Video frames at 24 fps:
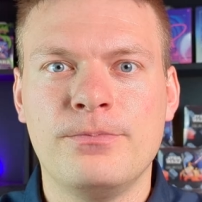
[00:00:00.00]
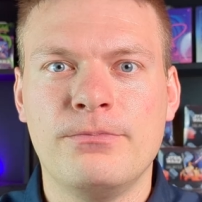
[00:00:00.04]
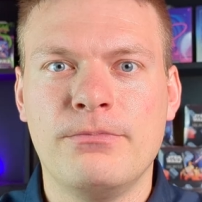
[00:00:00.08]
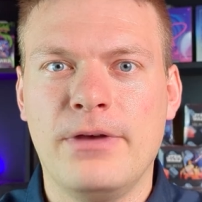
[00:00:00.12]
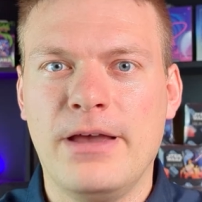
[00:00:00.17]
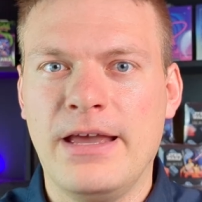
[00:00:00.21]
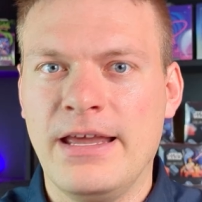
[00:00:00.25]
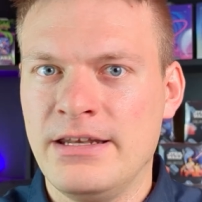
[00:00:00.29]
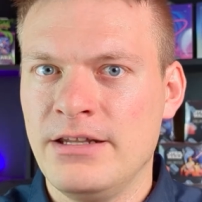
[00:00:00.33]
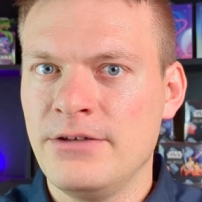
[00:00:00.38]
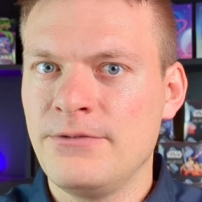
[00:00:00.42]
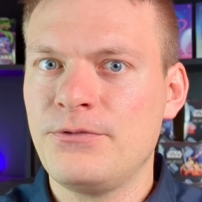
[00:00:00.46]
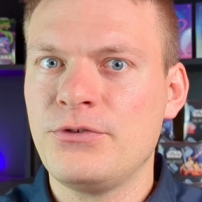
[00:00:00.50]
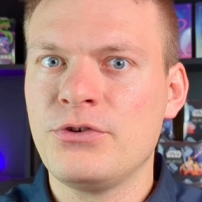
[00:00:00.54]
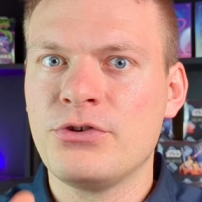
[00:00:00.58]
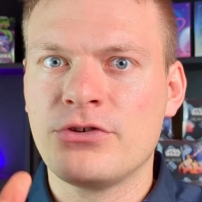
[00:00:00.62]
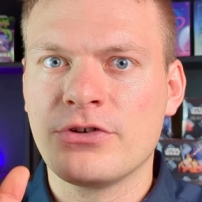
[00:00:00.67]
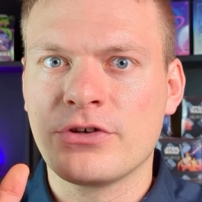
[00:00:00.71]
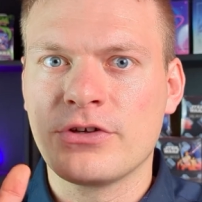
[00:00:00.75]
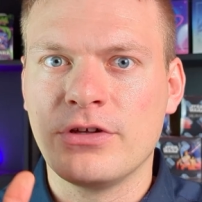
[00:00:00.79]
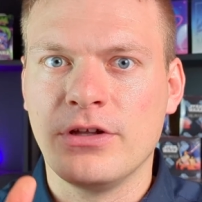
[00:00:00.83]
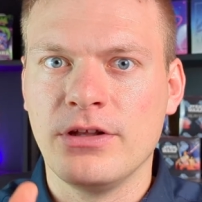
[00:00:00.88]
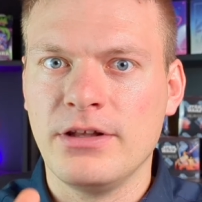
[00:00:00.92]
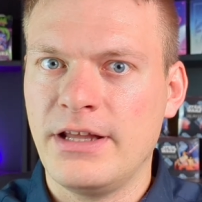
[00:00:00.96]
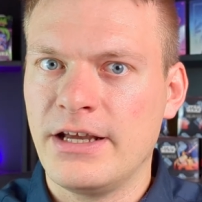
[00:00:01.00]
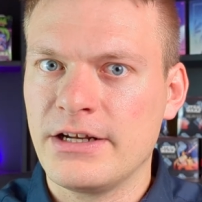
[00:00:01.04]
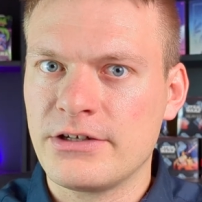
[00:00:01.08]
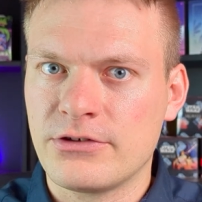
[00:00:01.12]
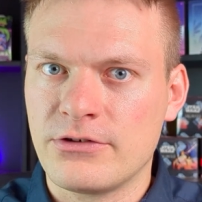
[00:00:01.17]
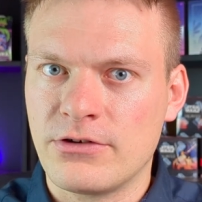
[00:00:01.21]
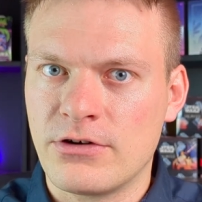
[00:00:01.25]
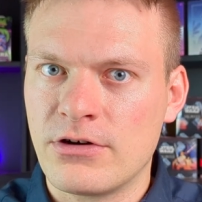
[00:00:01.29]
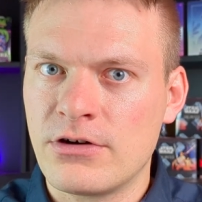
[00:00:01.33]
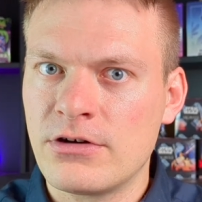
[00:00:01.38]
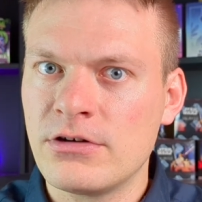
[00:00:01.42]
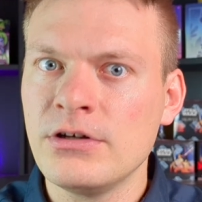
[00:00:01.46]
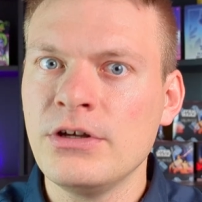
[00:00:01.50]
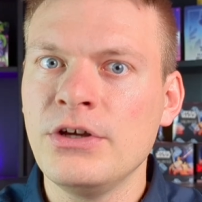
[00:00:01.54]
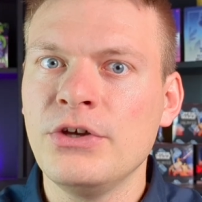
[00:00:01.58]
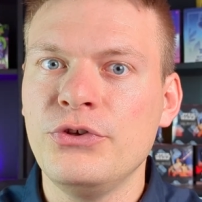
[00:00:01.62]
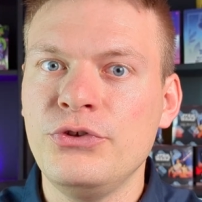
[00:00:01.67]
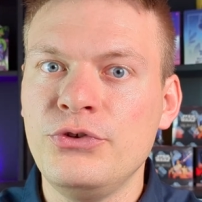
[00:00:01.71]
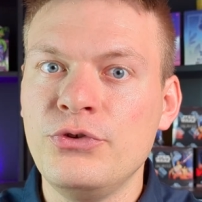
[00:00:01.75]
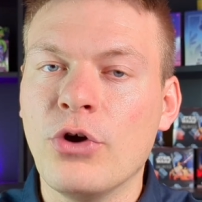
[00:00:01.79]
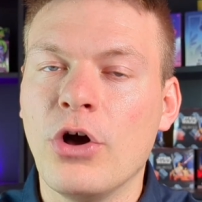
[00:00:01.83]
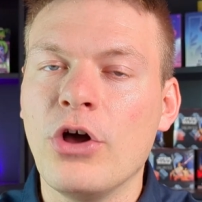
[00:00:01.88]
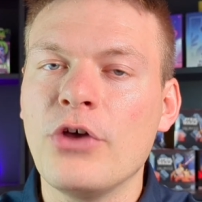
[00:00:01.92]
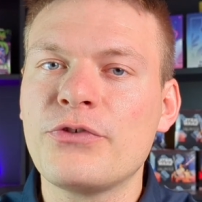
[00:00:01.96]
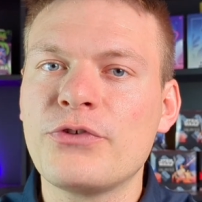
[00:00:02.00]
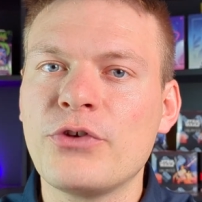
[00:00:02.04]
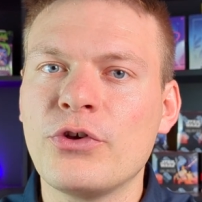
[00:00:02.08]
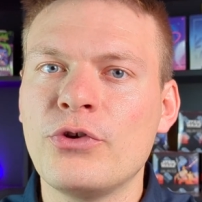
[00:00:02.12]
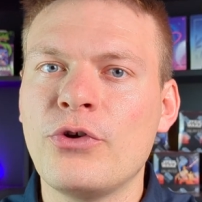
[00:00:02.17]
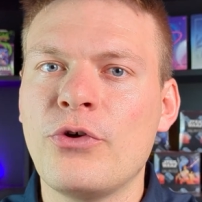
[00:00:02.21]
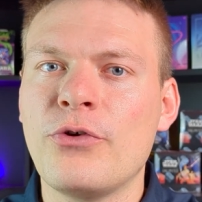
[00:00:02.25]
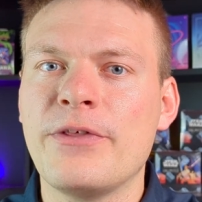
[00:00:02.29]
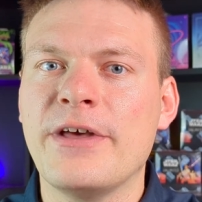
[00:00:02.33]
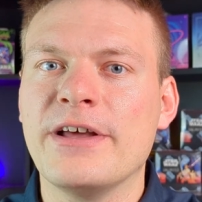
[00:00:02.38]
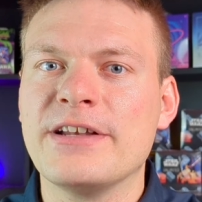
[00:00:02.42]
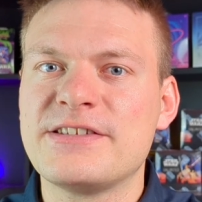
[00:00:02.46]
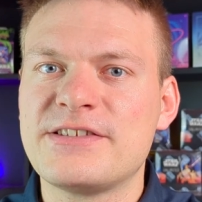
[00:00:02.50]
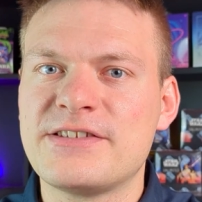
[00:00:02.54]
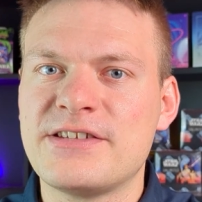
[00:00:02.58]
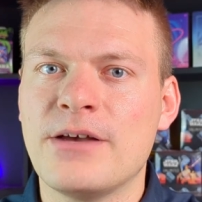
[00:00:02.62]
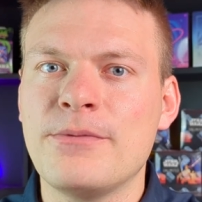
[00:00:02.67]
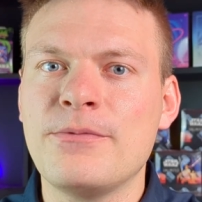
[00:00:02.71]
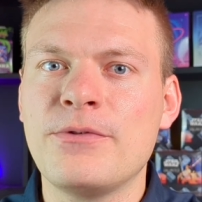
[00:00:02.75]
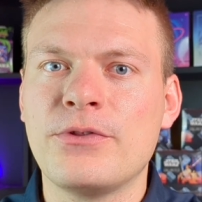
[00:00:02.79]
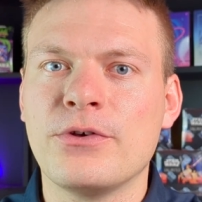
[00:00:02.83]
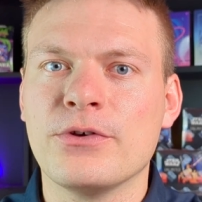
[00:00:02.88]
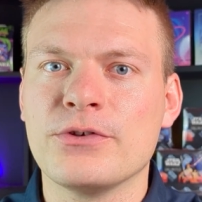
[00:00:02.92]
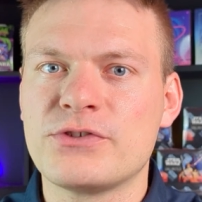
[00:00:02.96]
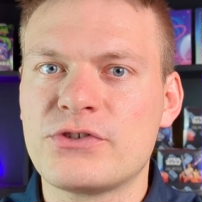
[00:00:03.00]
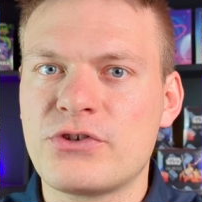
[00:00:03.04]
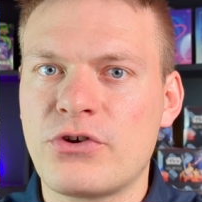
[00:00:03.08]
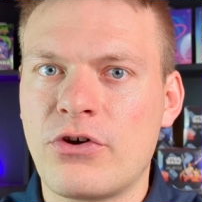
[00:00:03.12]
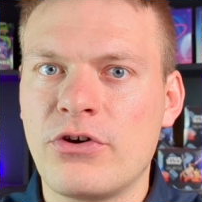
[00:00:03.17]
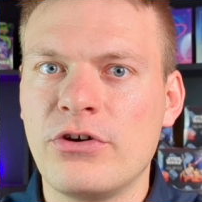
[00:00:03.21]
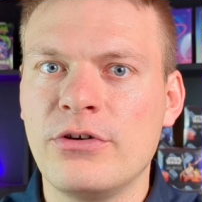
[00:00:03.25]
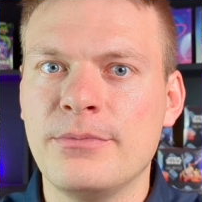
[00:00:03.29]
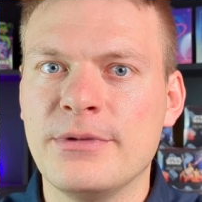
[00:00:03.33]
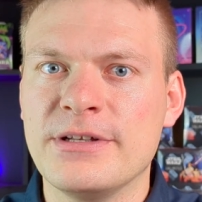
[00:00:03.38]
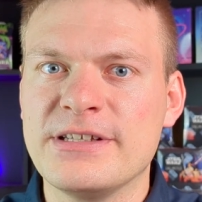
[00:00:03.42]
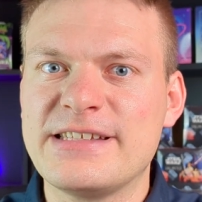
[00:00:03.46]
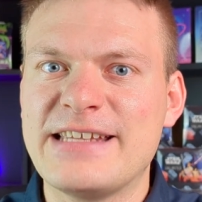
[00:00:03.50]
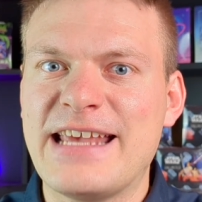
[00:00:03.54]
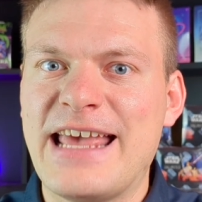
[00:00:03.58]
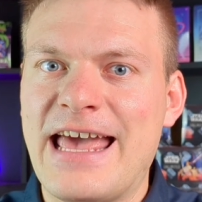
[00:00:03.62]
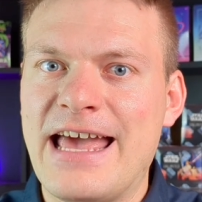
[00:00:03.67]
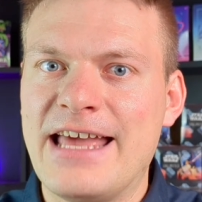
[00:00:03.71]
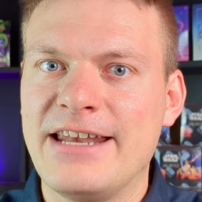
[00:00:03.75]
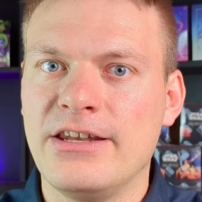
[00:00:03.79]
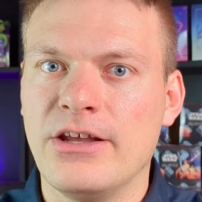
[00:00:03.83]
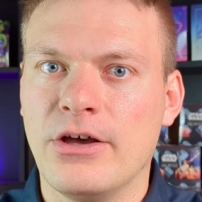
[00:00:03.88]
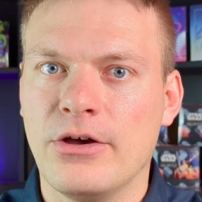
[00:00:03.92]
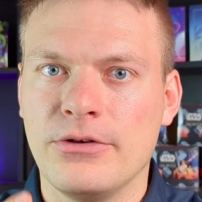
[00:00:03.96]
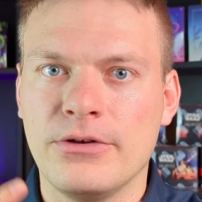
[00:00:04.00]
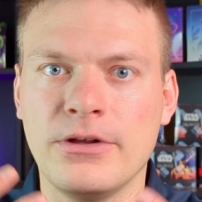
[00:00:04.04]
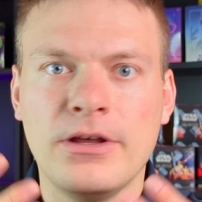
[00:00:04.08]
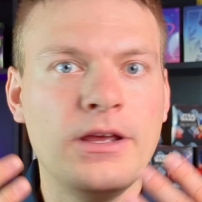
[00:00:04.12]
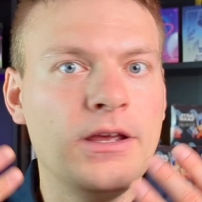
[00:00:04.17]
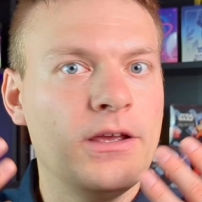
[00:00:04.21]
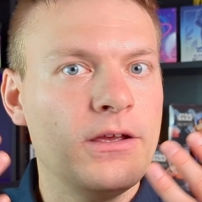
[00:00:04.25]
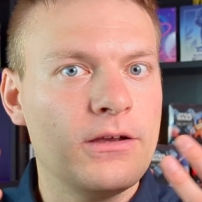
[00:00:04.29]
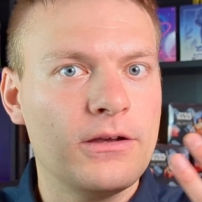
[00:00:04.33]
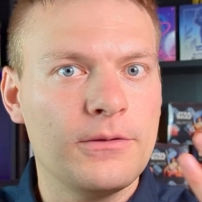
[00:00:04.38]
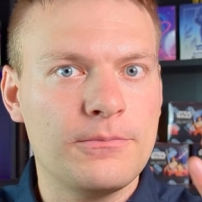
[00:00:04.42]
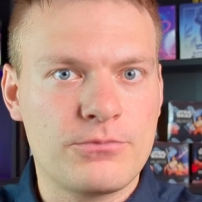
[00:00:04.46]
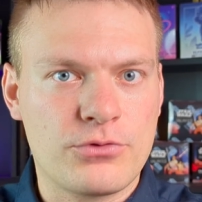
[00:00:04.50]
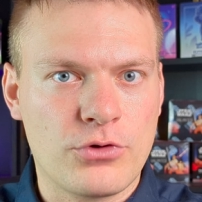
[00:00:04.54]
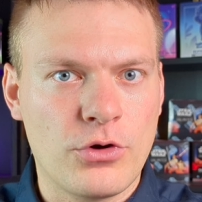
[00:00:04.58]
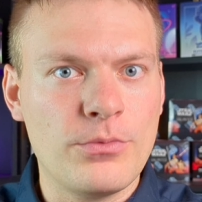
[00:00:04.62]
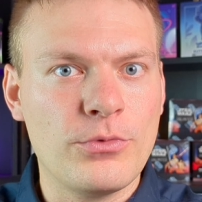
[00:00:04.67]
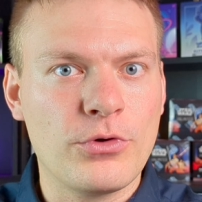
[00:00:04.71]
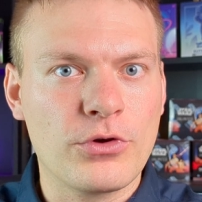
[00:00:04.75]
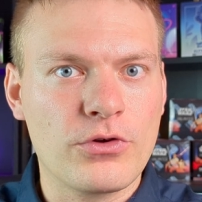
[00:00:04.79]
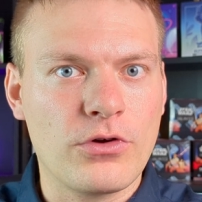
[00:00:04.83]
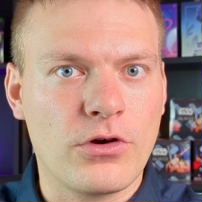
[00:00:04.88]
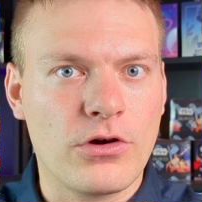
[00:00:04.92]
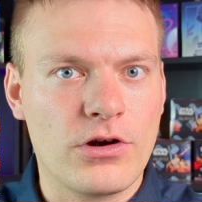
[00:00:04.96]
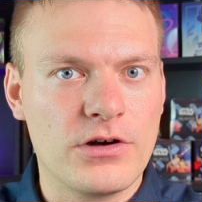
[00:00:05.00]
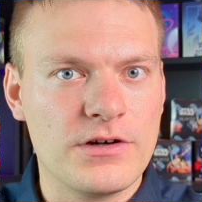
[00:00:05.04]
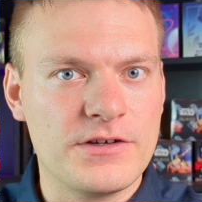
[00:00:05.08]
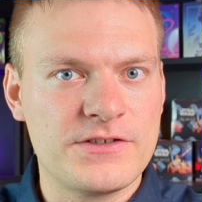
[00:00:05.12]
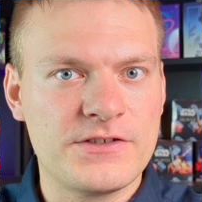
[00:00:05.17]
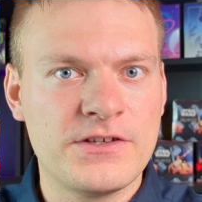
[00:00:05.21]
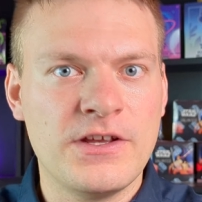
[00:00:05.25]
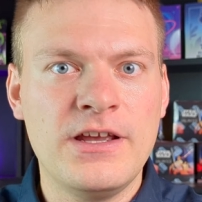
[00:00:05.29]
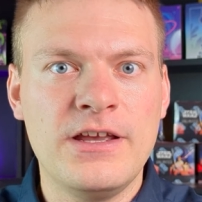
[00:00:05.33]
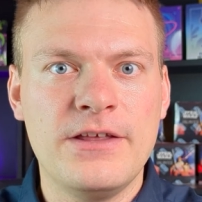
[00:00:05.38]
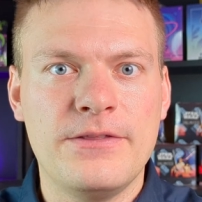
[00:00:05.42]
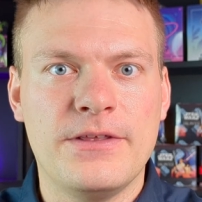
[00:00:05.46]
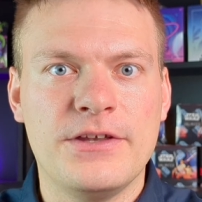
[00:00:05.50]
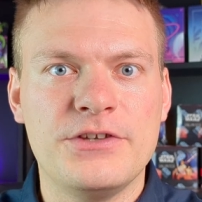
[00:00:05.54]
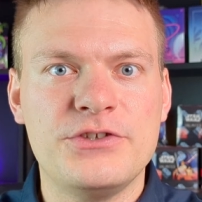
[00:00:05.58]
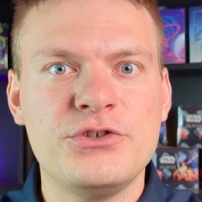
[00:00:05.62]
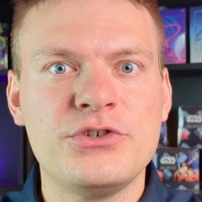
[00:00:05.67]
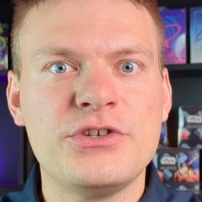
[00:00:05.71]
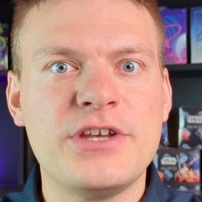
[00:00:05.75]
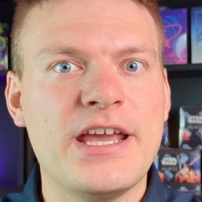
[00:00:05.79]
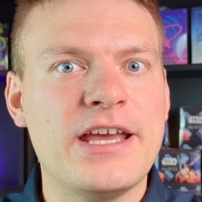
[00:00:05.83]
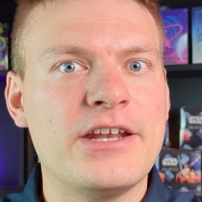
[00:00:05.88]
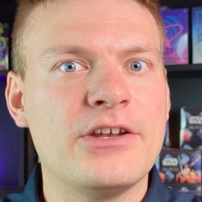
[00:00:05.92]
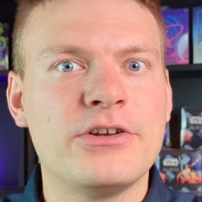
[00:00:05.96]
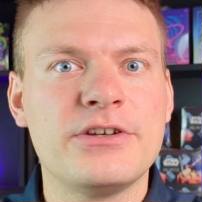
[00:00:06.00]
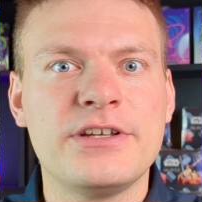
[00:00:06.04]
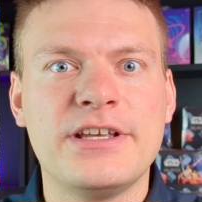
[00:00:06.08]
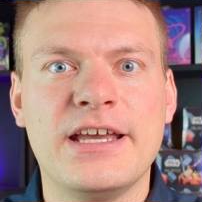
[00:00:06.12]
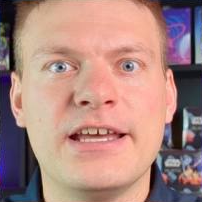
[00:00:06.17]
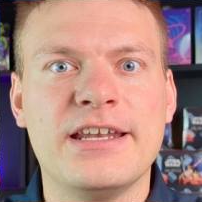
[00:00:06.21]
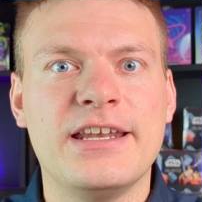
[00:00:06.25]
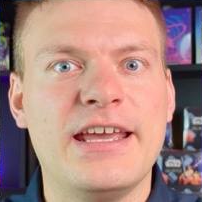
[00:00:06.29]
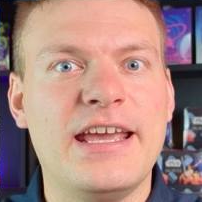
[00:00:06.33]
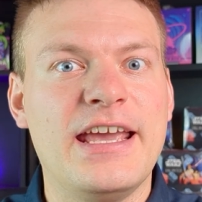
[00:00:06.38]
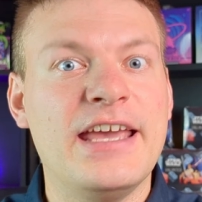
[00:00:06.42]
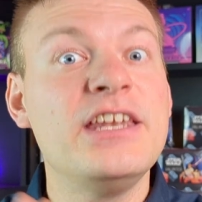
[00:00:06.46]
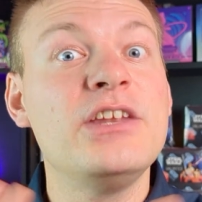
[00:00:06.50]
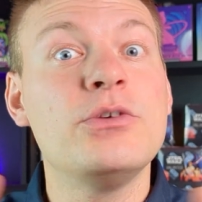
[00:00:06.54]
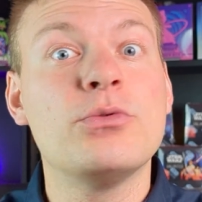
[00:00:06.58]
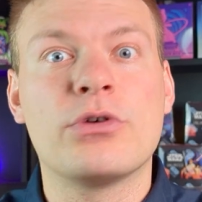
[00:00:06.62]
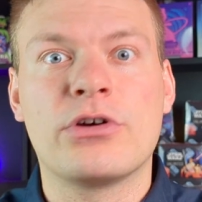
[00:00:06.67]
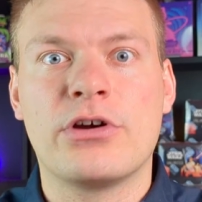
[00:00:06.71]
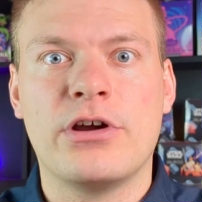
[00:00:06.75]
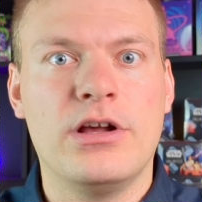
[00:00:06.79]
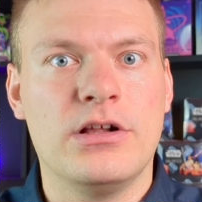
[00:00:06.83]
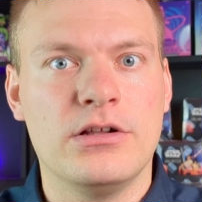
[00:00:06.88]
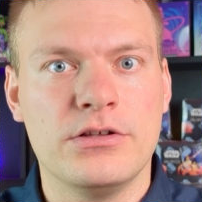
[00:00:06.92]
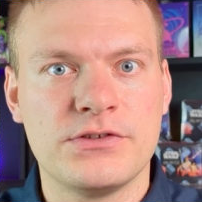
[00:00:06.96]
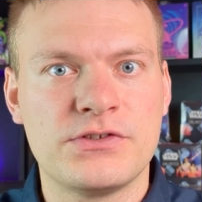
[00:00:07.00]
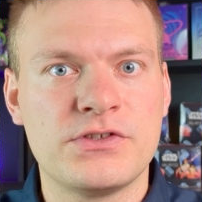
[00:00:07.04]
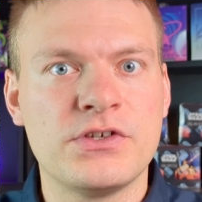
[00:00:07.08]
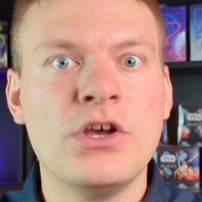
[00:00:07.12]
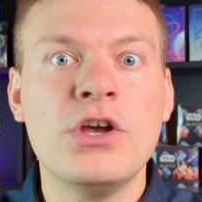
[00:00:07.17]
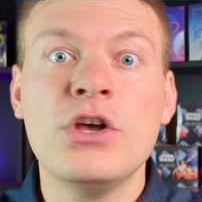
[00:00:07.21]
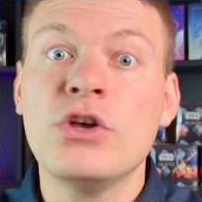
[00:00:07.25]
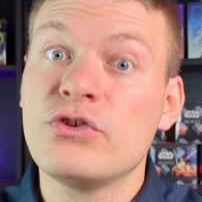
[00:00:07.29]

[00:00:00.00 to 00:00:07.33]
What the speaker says: And if you're a collector, you also know that some of those tournaments hand out promo cards that you cannot get anywhere else,